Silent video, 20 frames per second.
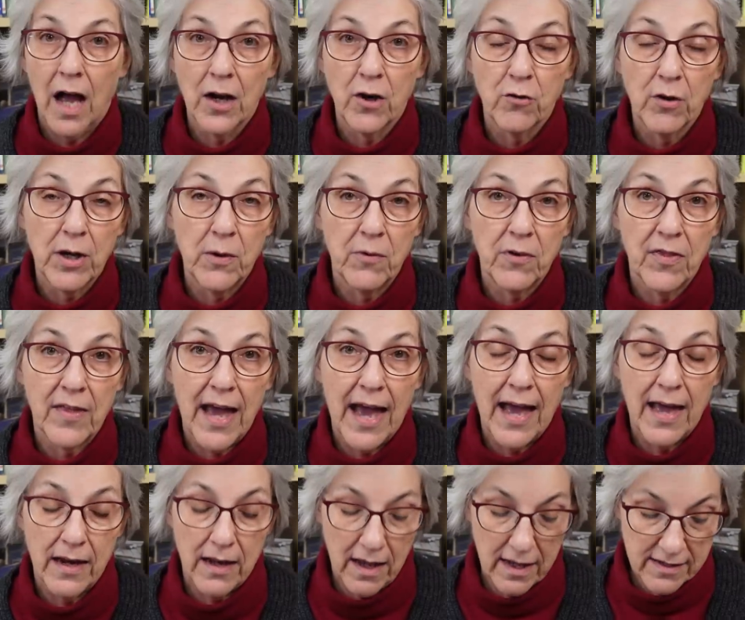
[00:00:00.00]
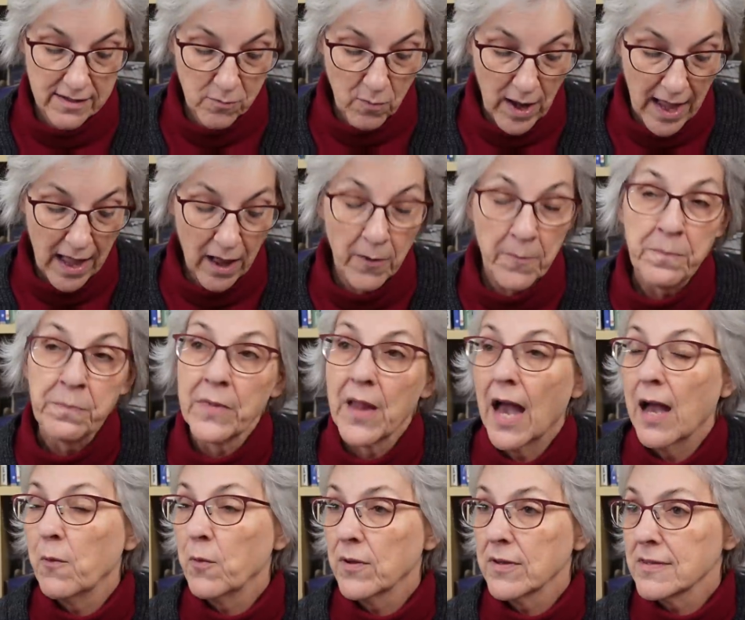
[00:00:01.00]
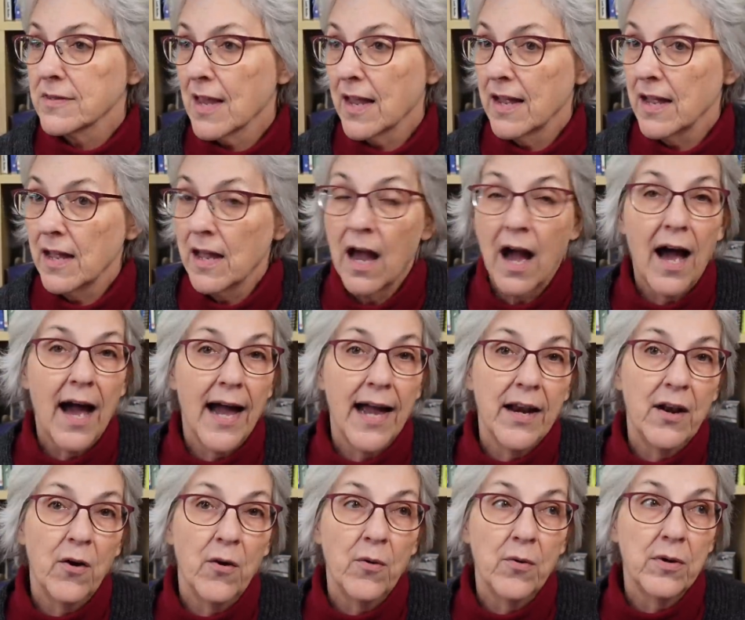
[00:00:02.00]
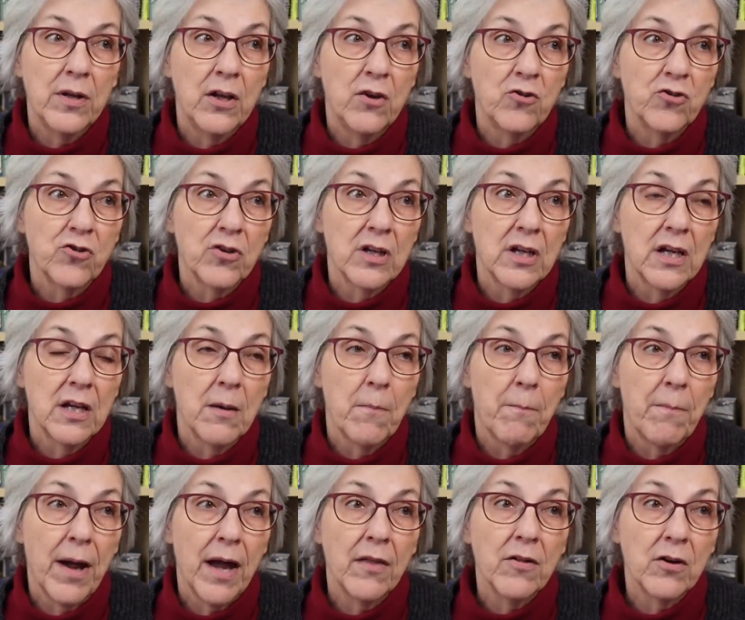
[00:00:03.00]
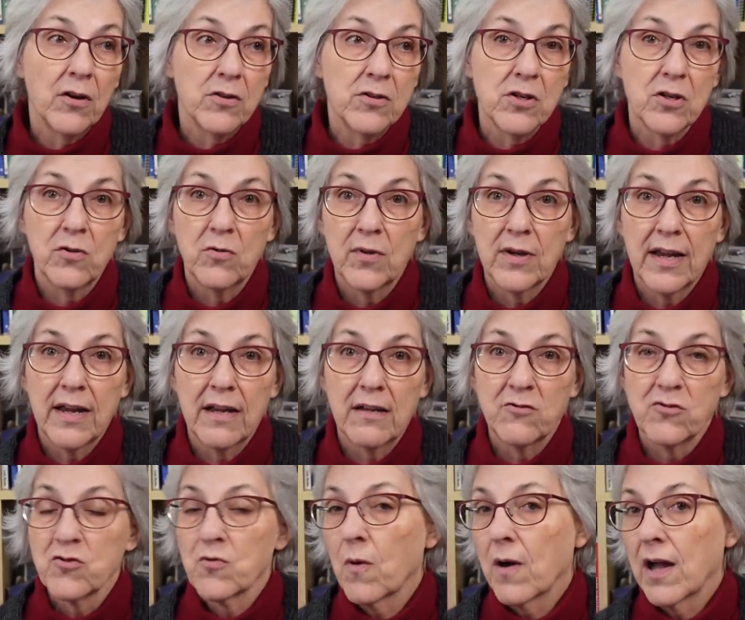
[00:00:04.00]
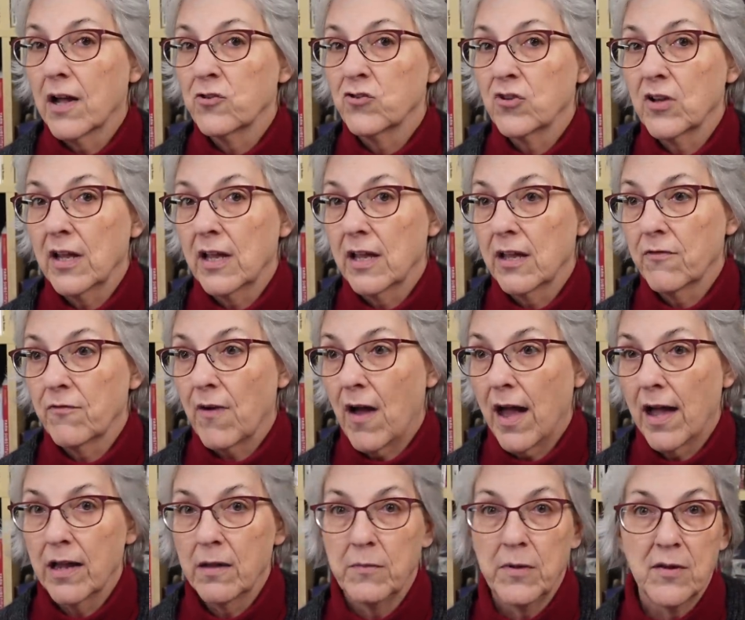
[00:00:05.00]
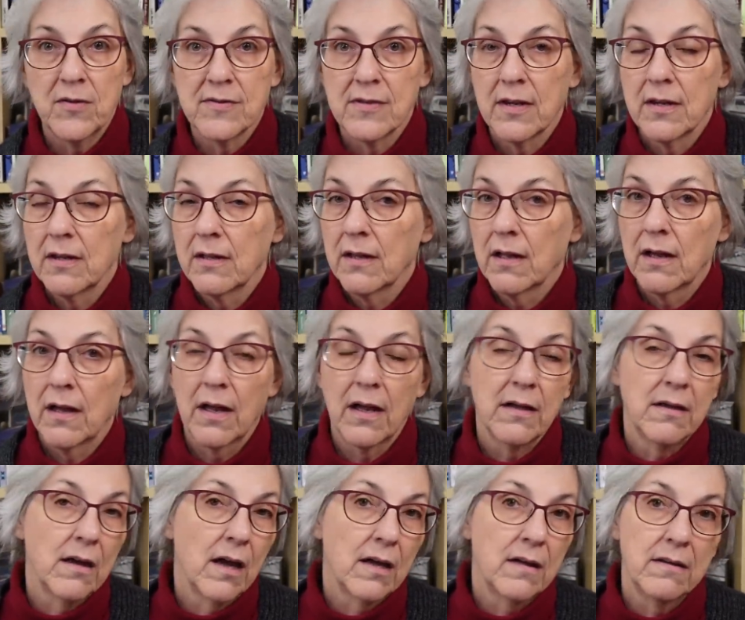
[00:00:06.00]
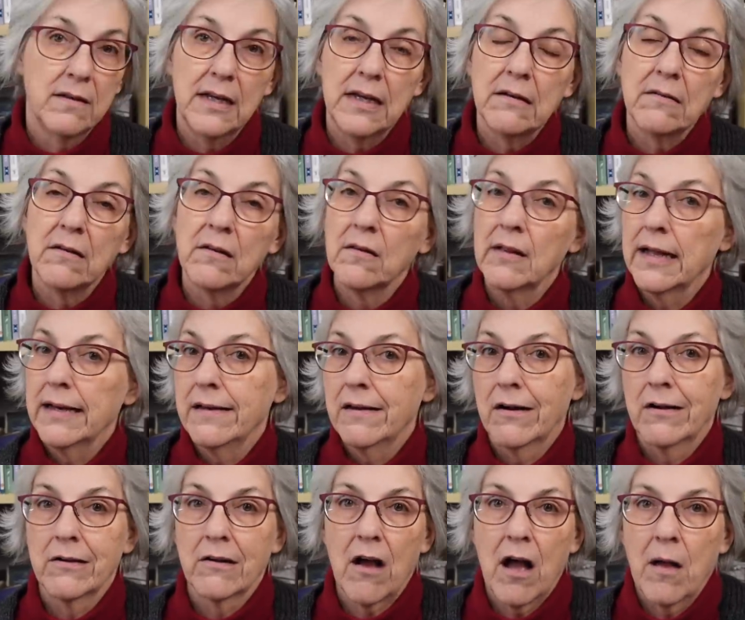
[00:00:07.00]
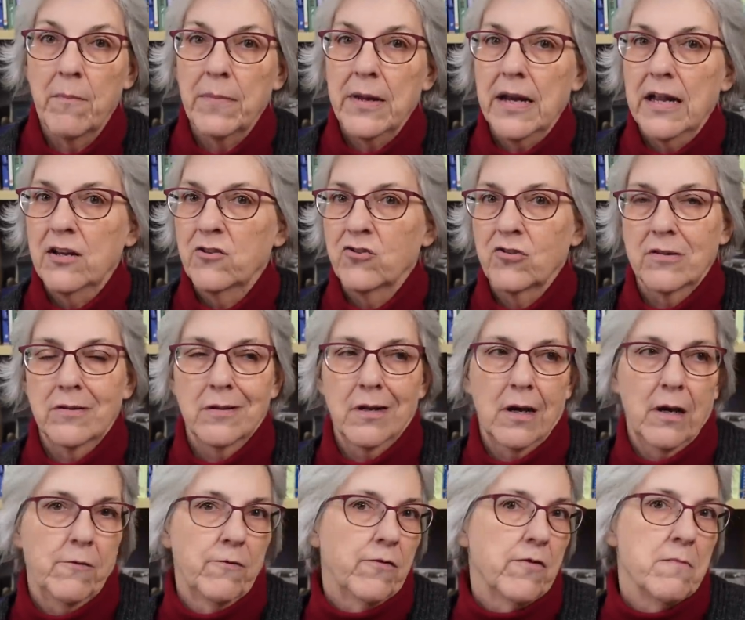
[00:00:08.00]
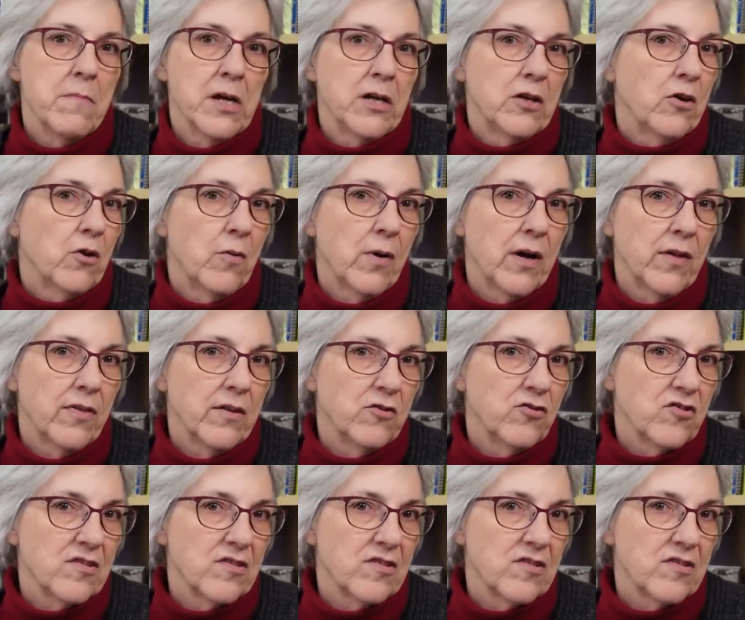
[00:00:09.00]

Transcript: Agree with that as well. I will say I don't usually bother to do a gauge swatch if I am using a needle and yarn combination that I'm familiar with.